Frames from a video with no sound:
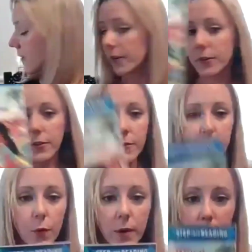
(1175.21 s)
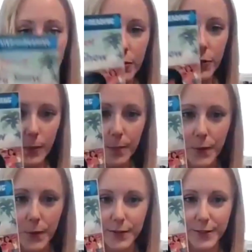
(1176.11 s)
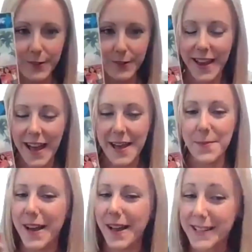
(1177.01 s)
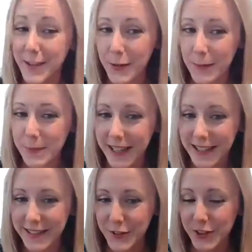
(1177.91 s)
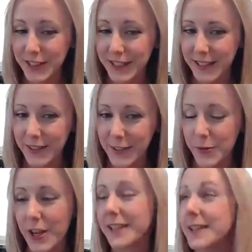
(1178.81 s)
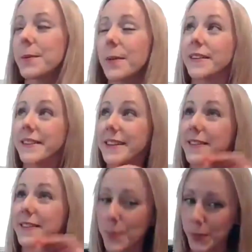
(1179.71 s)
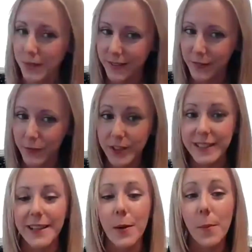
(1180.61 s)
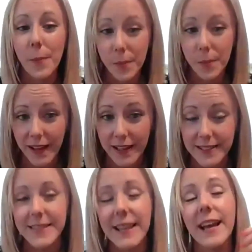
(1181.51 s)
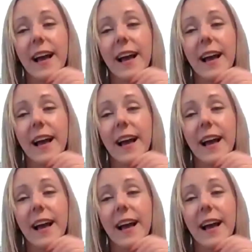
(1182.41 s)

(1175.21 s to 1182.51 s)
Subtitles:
First and foremost, books. I know I'm a dietitian and here I'm chatting about like the importance of reading, but